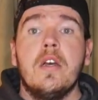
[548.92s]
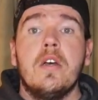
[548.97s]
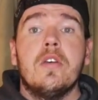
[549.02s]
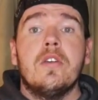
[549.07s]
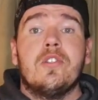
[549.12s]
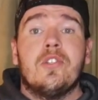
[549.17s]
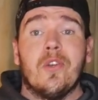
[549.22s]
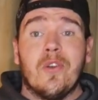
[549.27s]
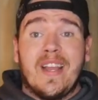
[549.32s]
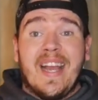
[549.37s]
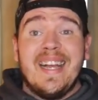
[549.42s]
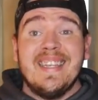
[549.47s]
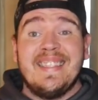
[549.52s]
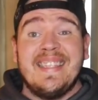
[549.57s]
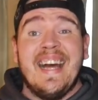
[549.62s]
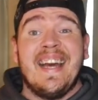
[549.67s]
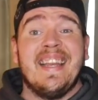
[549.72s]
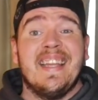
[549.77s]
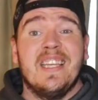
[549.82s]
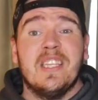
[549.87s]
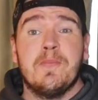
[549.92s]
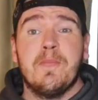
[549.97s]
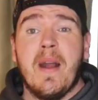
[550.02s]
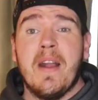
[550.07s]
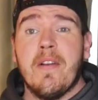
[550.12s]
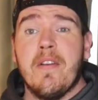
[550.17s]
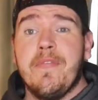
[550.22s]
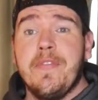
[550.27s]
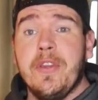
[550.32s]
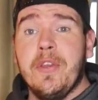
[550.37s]
So guys, that is my
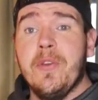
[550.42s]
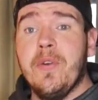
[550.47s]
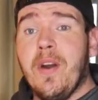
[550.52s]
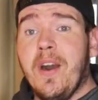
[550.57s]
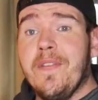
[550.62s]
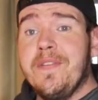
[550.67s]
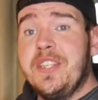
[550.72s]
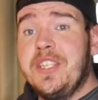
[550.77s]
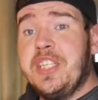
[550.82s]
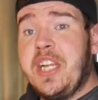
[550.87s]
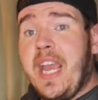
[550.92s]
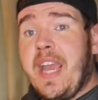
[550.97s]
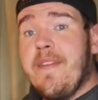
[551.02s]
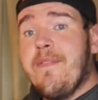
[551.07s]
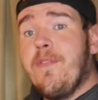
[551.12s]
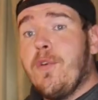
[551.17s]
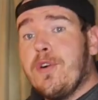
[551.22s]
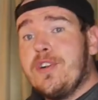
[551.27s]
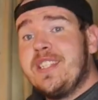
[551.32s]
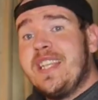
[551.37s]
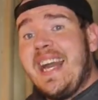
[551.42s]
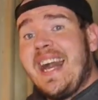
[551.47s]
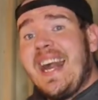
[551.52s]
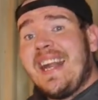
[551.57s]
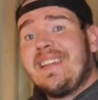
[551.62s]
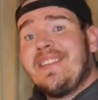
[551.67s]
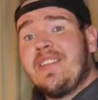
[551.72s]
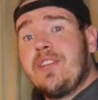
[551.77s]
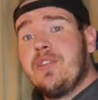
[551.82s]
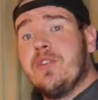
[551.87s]
review of the JM4
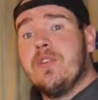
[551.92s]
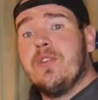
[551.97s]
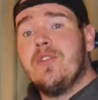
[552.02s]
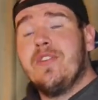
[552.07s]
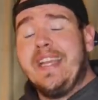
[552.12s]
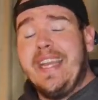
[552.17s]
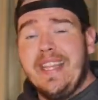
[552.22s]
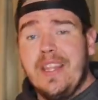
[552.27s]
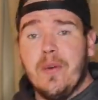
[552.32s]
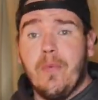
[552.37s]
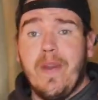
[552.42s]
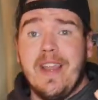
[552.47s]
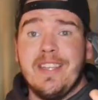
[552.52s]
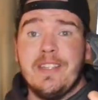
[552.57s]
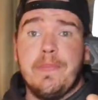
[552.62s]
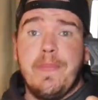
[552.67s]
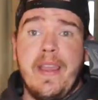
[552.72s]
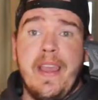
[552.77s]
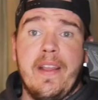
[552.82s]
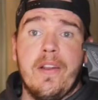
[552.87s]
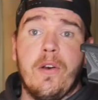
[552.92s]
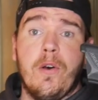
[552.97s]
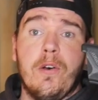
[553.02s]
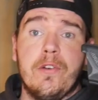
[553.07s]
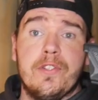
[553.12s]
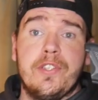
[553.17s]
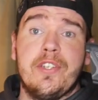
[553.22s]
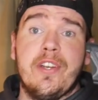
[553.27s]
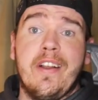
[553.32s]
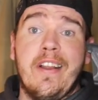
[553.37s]
Tactical in the waistband
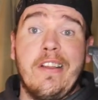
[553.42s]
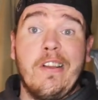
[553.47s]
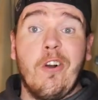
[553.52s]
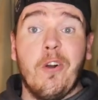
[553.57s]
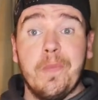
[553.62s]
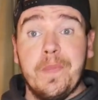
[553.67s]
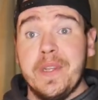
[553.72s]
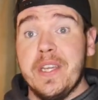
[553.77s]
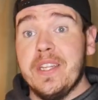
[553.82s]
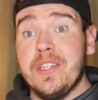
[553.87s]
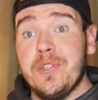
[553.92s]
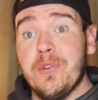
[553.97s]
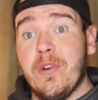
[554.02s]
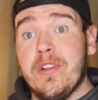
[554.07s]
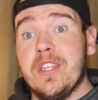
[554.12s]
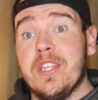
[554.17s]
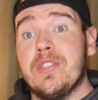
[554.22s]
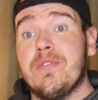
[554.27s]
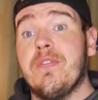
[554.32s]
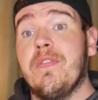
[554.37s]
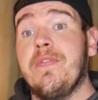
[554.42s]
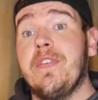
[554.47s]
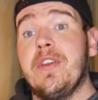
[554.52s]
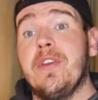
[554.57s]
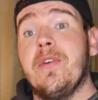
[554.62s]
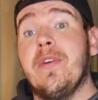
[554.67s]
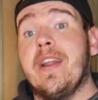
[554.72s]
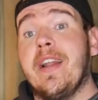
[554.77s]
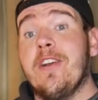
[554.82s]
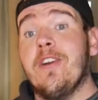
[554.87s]
holster. I hope you enjoyed this
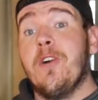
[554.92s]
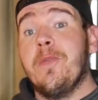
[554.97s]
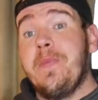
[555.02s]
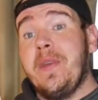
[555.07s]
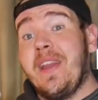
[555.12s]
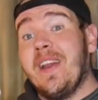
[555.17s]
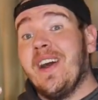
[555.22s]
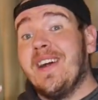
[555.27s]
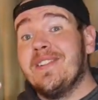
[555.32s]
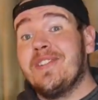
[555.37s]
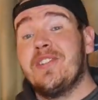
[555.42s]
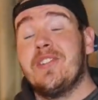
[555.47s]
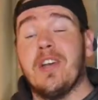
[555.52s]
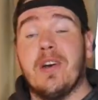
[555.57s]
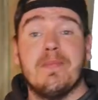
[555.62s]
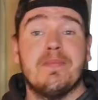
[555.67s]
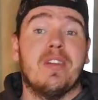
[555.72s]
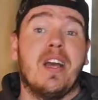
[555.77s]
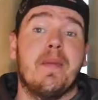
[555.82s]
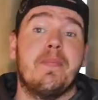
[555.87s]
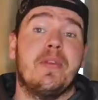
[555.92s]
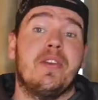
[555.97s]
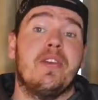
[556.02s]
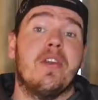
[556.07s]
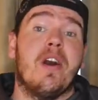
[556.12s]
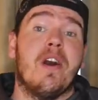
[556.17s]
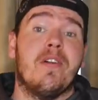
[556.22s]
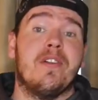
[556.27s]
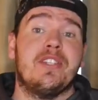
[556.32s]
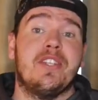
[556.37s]
review and I hope you got some type of
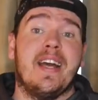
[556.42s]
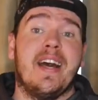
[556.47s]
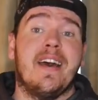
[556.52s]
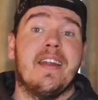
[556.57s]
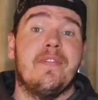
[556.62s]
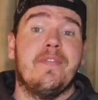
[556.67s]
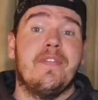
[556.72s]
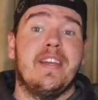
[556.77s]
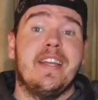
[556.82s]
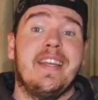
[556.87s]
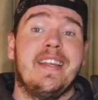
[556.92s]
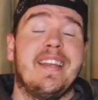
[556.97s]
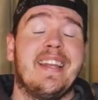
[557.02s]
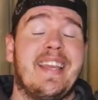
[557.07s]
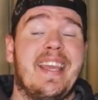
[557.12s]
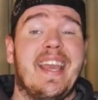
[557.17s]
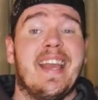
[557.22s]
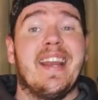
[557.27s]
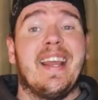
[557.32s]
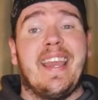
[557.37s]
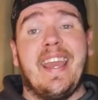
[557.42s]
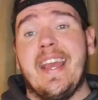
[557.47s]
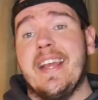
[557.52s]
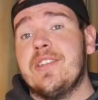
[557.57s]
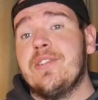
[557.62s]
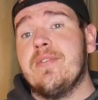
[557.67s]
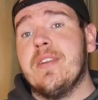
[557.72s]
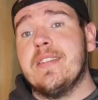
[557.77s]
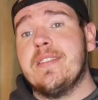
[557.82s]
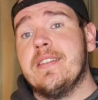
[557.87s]
knowledge out of it. And again, I can't
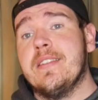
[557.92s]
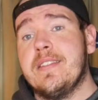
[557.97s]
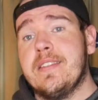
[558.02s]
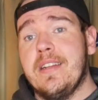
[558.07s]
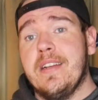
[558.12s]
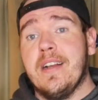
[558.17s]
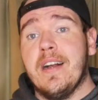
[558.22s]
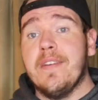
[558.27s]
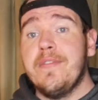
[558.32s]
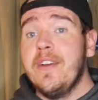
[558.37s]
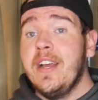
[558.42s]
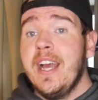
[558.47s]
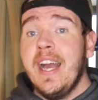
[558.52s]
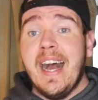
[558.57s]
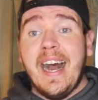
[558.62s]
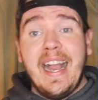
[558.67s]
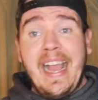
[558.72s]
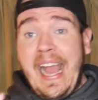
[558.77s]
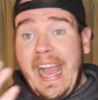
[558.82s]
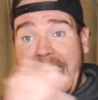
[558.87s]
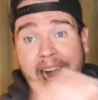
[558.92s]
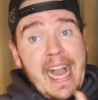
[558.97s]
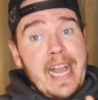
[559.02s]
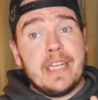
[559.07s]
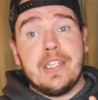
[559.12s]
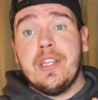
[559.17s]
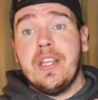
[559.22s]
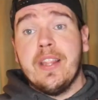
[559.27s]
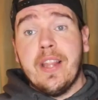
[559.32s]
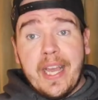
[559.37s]
stress this enough. I
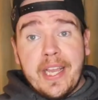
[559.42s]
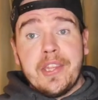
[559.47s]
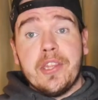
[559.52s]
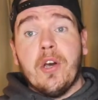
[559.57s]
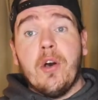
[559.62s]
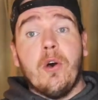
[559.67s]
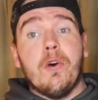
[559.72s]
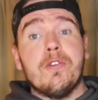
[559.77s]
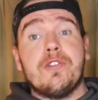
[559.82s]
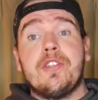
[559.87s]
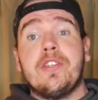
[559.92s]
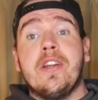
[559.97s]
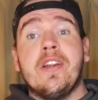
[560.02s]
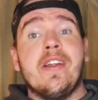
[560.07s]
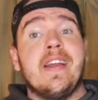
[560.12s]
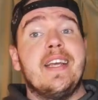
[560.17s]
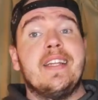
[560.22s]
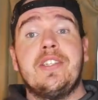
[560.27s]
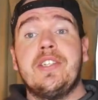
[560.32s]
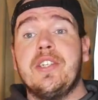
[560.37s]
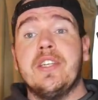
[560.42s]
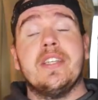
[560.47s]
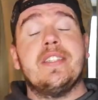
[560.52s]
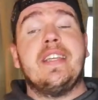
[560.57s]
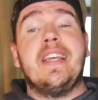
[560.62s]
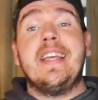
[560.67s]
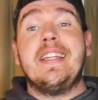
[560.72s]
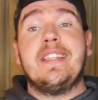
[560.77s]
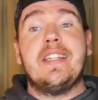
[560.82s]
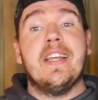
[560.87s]
actually like the holster. It's
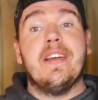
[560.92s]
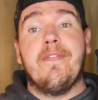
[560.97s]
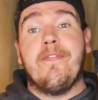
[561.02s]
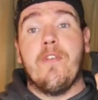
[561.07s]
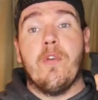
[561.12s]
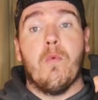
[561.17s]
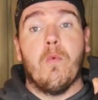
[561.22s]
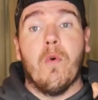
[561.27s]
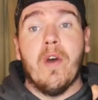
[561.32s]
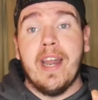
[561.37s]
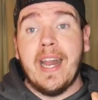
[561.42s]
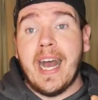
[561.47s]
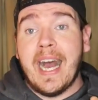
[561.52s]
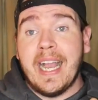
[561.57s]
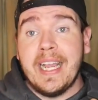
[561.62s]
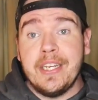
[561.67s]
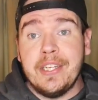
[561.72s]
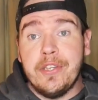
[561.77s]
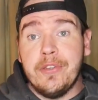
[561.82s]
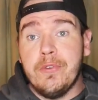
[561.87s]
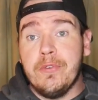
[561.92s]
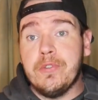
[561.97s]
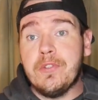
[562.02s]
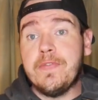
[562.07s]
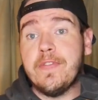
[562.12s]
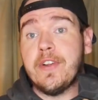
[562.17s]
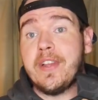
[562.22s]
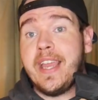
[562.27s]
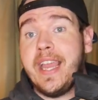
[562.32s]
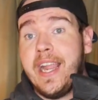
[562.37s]
just it for what I use
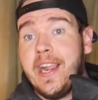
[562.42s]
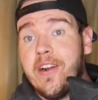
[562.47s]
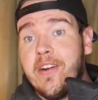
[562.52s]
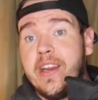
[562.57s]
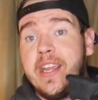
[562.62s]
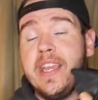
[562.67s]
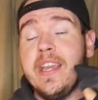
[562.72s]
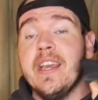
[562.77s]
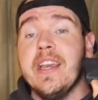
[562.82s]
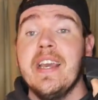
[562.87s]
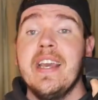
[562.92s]
for carry.